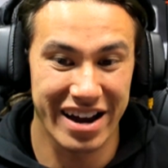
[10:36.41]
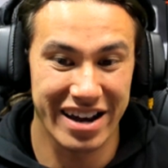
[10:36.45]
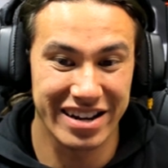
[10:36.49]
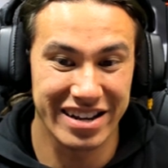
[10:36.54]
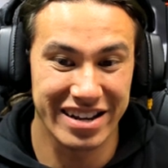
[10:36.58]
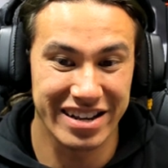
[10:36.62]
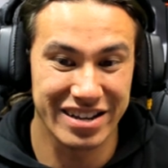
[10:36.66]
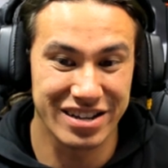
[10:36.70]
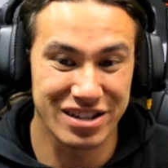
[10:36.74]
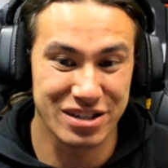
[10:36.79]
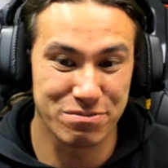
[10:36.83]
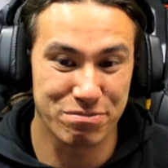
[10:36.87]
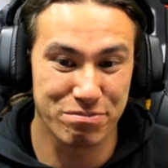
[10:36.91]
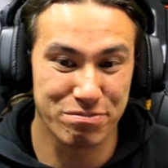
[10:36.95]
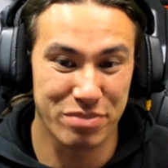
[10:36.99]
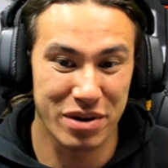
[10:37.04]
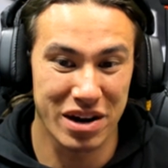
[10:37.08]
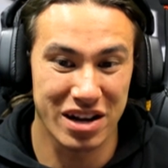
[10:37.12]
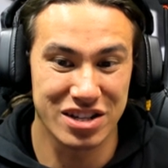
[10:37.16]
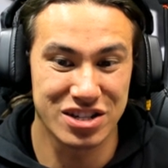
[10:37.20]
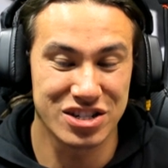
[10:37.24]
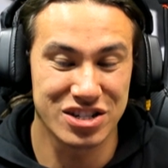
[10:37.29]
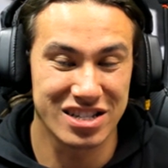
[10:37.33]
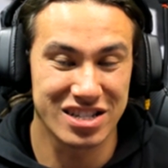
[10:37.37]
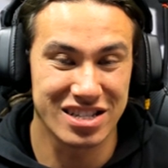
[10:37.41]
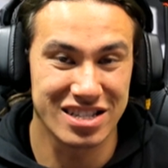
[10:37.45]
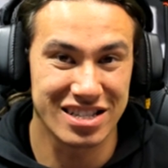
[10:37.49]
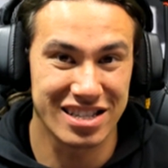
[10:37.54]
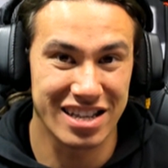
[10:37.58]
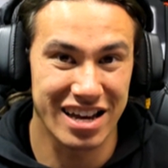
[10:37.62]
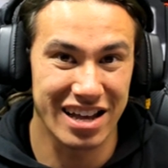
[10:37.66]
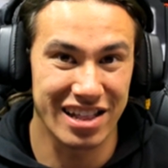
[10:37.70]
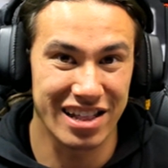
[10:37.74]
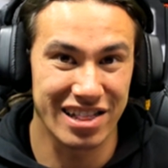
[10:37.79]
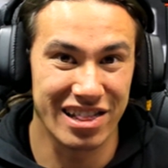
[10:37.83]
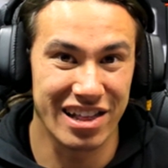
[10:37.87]
and he is
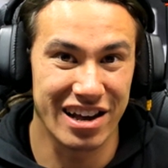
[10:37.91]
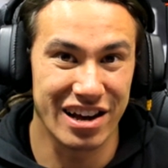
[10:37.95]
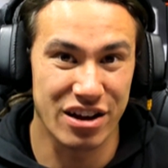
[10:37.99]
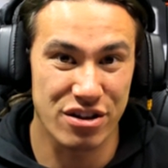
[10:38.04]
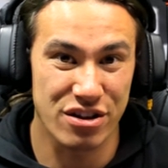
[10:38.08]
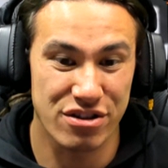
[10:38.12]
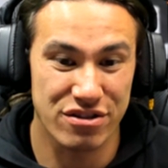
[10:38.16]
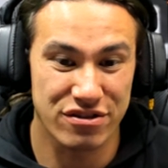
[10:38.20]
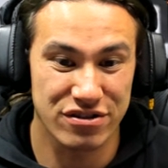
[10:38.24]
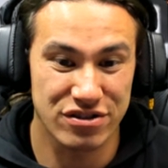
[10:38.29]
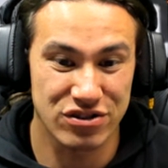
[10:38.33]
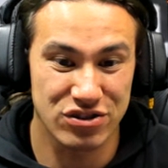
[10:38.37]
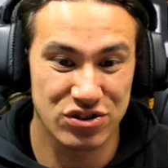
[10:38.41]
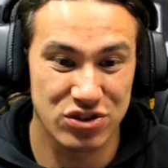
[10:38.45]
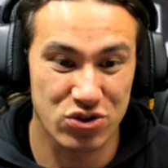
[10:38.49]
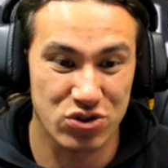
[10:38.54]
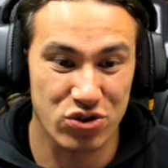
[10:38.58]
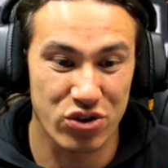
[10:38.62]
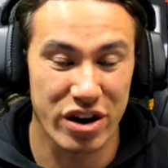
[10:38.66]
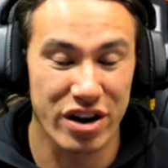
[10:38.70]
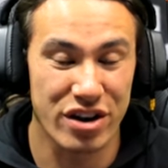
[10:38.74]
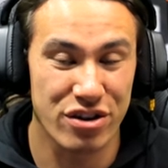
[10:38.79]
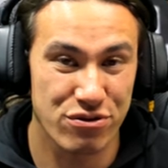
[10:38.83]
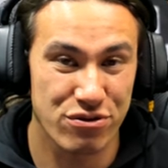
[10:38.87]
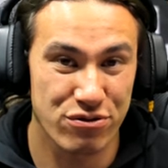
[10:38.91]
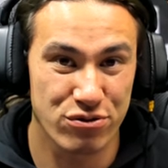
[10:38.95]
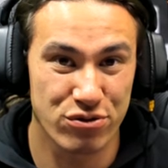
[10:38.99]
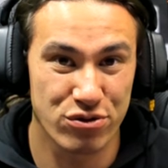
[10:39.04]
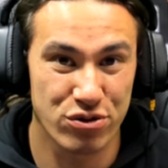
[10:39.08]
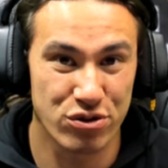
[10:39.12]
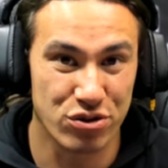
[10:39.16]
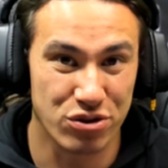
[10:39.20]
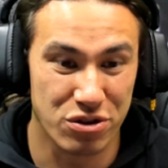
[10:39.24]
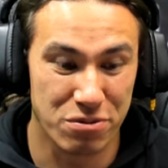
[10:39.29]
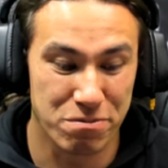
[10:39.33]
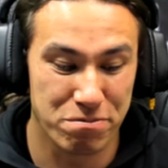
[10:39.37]
punching that length straight
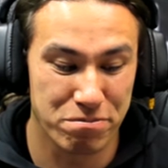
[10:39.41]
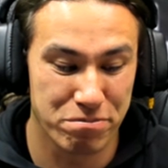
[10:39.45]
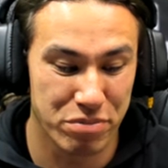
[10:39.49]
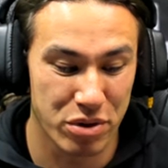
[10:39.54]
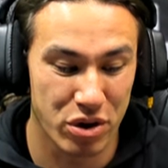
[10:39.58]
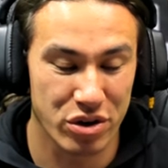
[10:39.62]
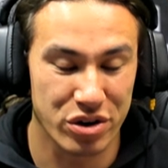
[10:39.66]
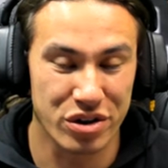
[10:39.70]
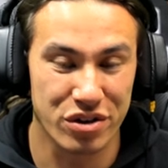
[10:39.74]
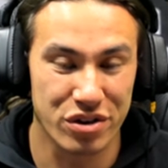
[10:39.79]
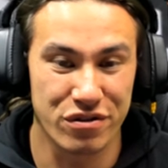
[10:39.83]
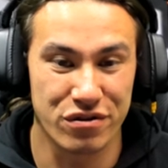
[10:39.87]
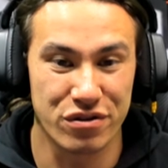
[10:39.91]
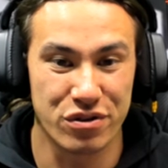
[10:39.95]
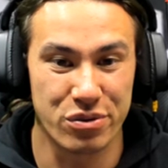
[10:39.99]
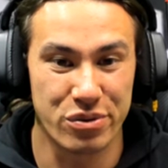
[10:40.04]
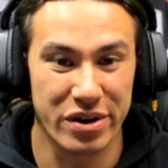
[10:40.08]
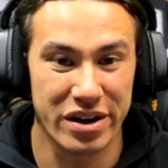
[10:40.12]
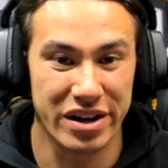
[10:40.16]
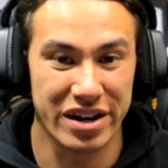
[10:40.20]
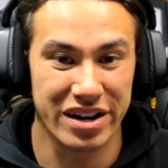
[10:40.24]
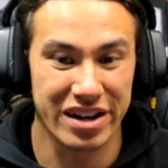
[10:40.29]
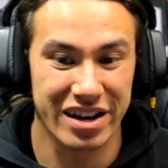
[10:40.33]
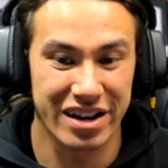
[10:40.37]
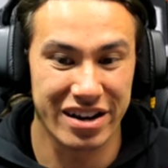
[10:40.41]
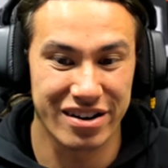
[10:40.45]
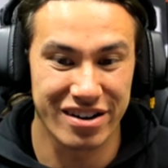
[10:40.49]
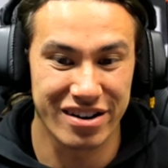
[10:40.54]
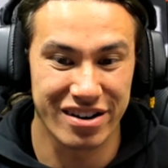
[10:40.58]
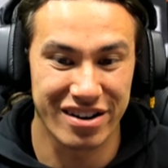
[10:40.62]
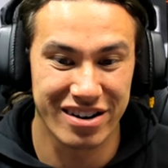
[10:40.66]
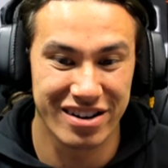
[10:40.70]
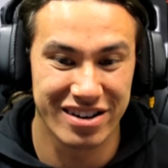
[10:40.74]
through the body of the radiator.